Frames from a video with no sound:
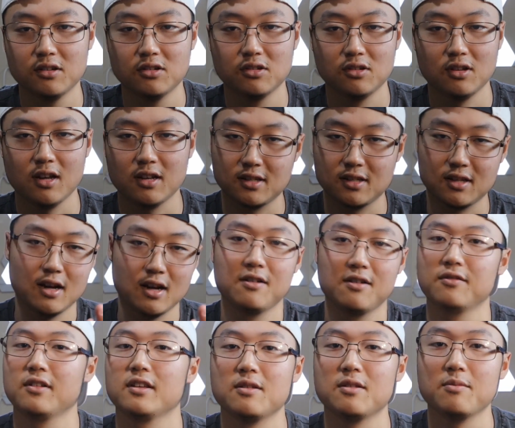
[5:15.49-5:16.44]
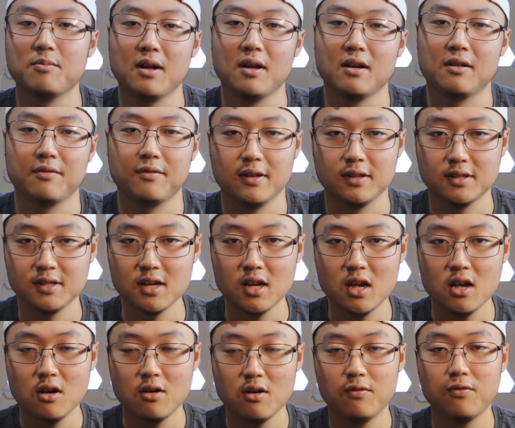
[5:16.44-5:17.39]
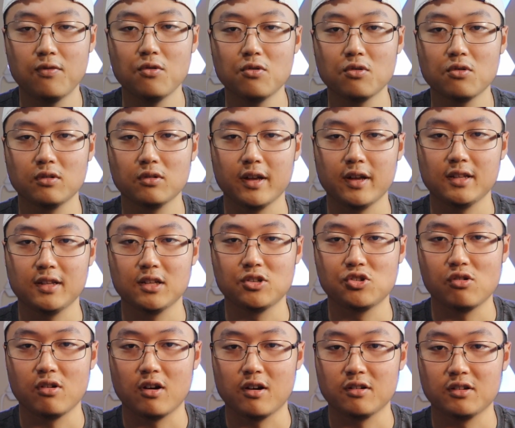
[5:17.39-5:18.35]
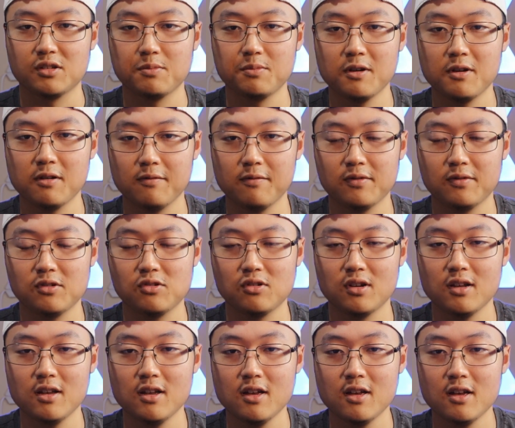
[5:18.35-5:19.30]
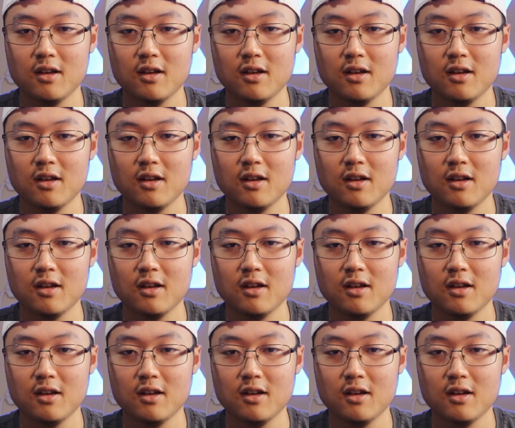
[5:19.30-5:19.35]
So that's kind of like the benefits for like the true spear infantry.